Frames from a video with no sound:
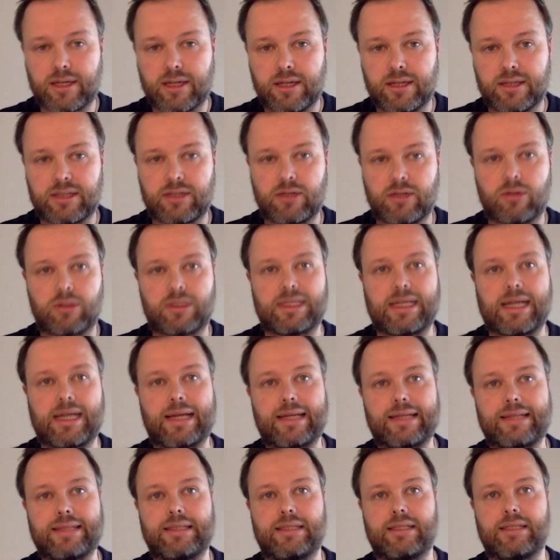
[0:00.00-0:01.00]
So
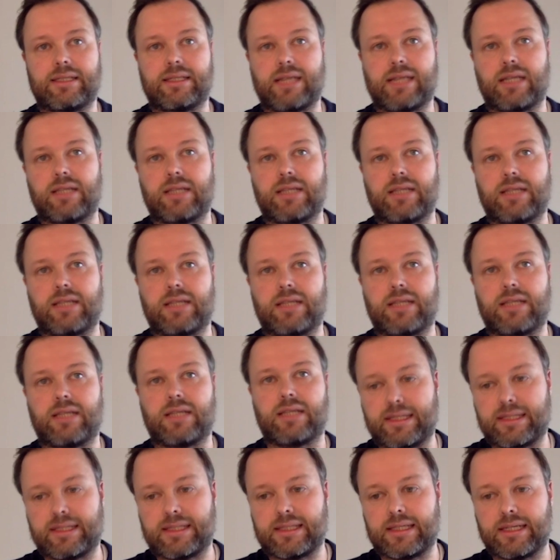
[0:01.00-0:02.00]
SAX stands for
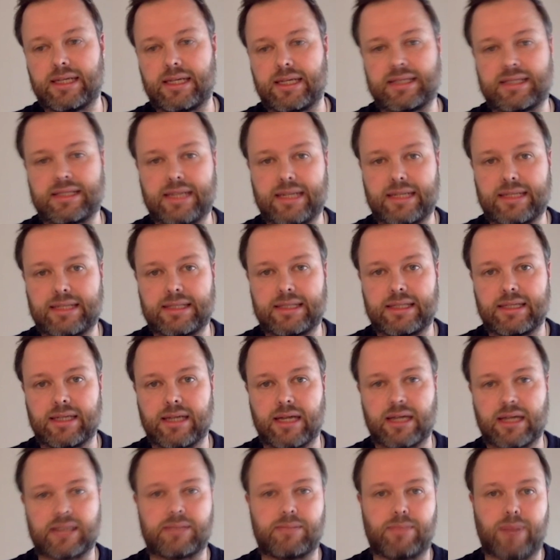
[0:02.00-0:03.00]
Sense, Assess,
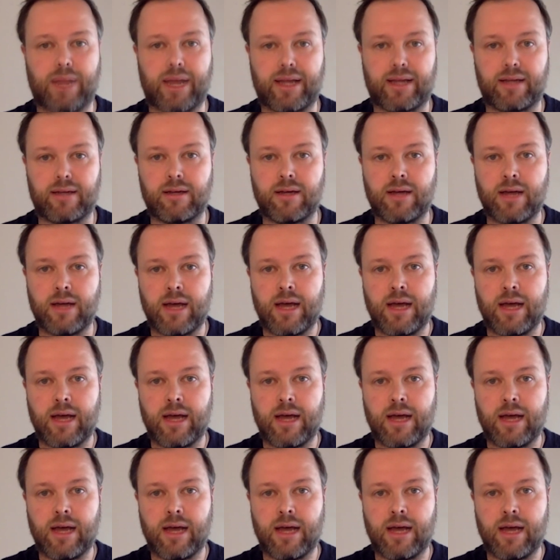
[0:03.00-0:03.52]
Explain.